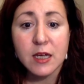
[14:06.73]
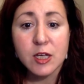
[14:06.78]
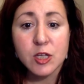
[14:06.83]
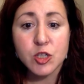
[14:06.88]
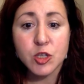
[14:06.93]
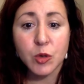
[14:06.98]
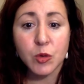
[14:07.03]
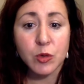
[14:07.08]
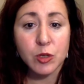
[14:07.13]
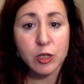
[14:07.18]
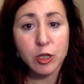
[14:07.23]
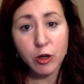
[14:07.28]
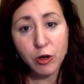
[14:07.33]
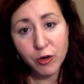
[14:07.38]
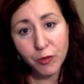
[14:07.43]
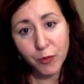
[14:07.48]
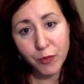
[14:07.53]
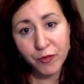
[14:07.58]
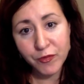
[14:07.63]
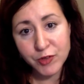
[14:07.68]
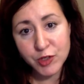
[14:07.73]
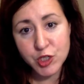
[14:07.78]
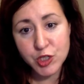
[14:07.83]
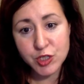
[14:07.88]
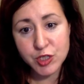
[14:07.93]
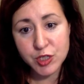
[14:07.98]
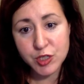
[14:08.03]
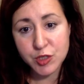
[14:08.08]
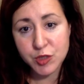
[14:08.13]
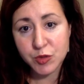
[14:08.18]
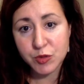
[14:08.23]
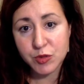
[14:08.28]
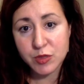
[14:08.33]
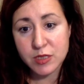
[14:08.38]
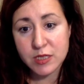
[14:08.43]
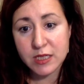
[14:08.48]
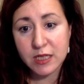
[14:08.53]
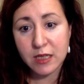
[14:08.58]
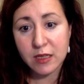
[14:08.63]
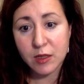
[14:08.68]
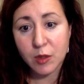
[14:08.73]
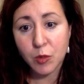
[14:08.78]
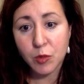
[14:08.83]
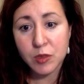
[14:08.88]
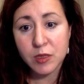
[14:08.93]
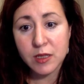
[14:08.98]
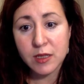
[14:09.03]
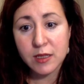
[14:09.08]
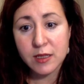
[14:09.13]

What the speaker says: So lower proficiency students can only